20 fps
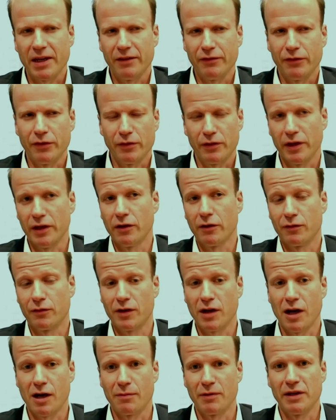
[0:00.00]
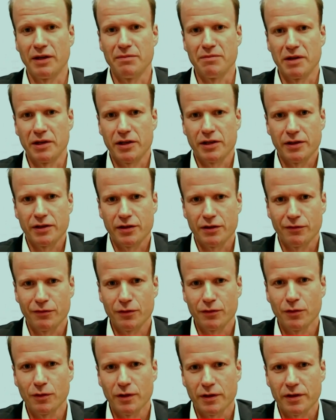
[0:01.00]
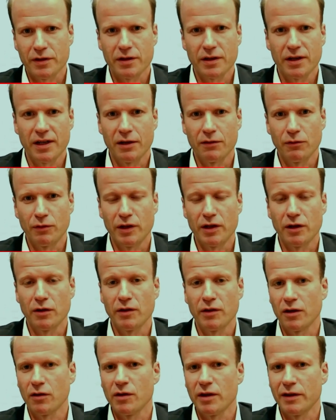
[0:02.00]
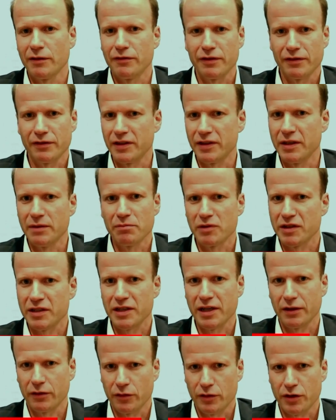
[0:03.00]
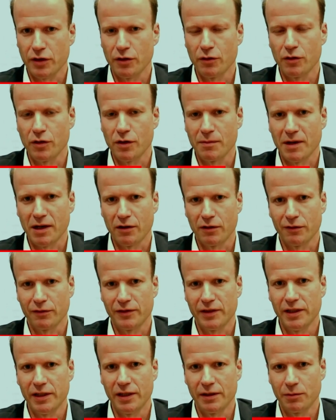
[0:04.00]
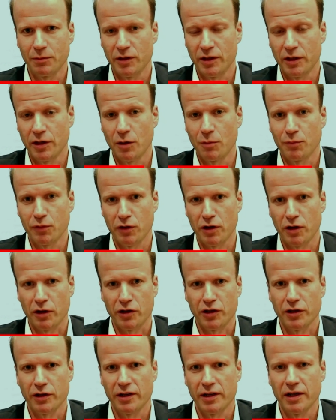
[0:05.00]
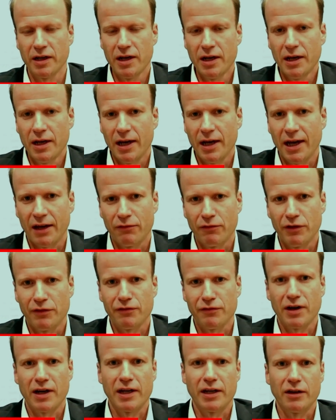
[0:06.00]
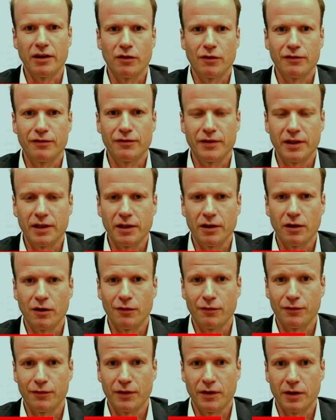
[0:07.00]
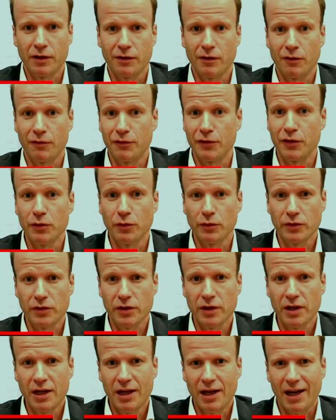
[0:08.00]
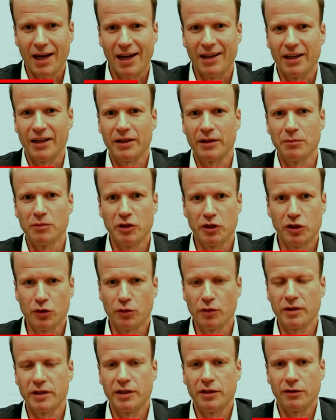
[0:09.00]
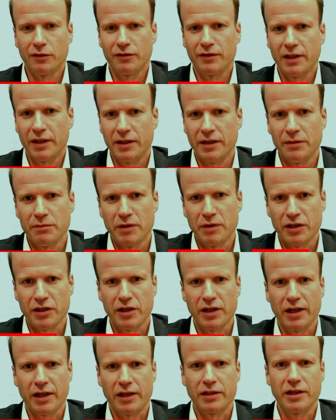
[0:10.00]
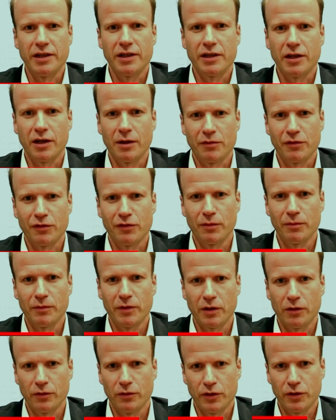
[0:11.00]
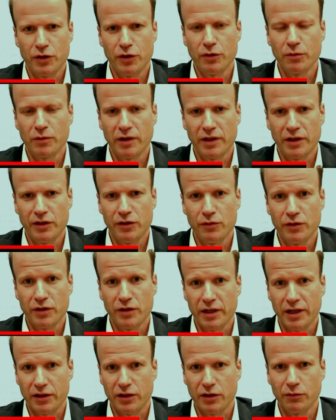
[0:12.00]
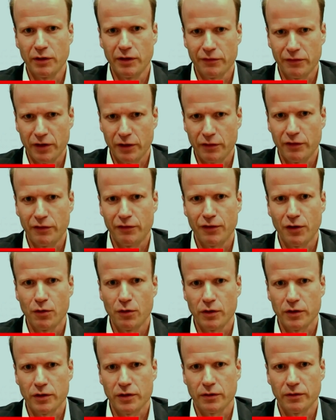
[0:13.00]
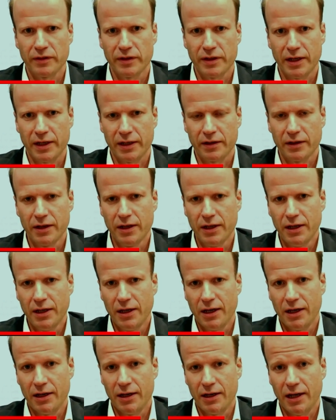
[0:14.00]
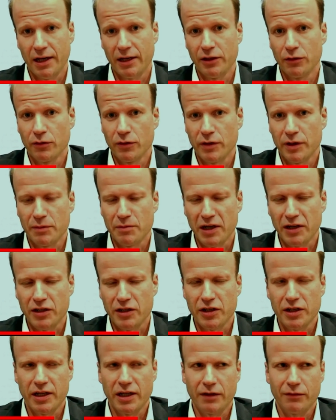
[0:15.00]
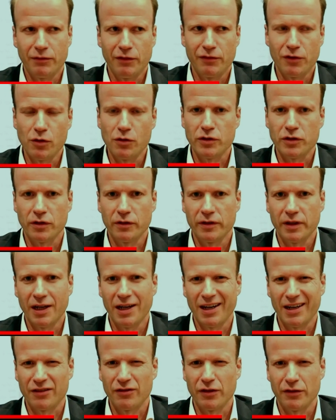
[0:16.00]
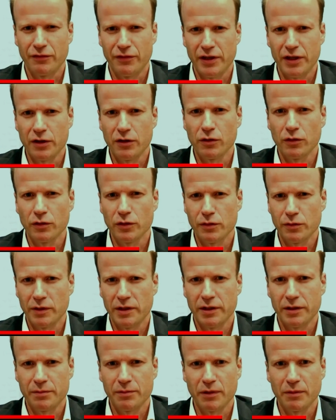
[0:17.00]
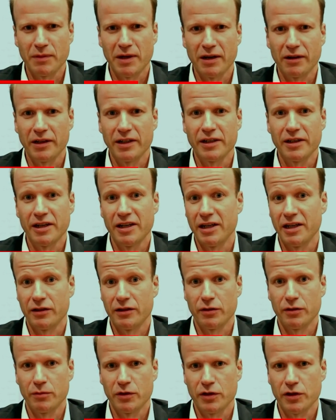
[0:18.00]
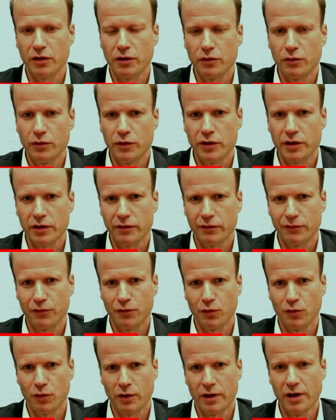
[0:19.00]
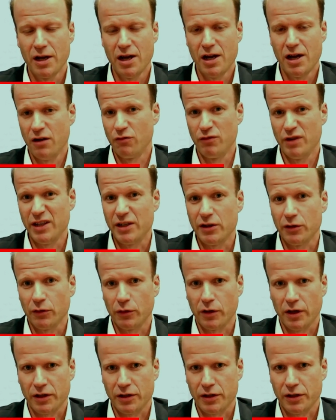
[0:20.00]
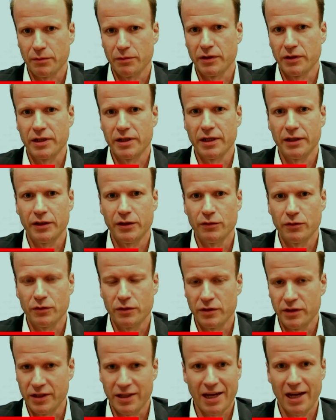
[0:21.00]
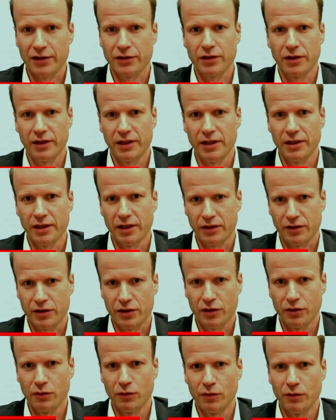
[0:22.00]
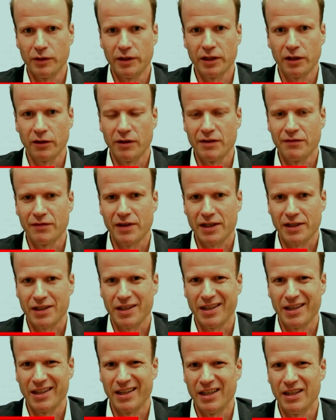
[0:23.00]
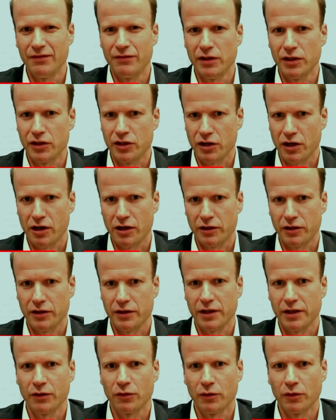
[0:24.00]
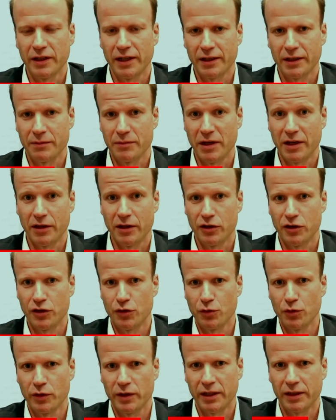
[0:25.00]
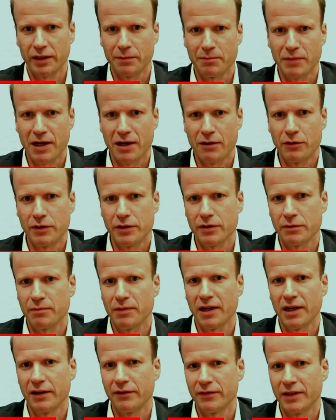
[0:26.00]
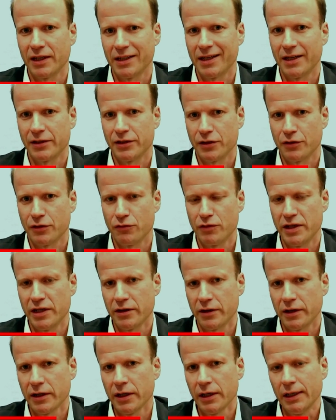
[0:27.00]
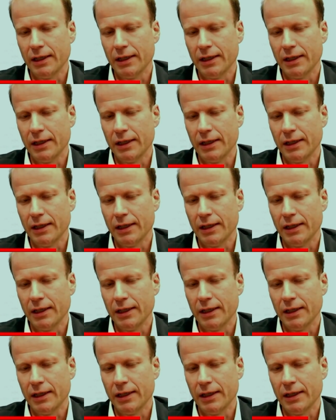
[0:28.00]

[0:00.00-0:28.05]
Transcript: and if you think of carbon emissions, of course, uh, we know that only 15% or so come out of the you know production and refining of, uh, of, uh, of fuels, and that the majority of that emission actually comes from the consumer and using that. So we're very focused on that. Uh, and you already mentioned that we focus on electric vehicles, which is primarily in the near term a solution for retail customers that use gasoline. And so, you know, investing in EV chargers and all that and making sure that the power supply of that gets greener.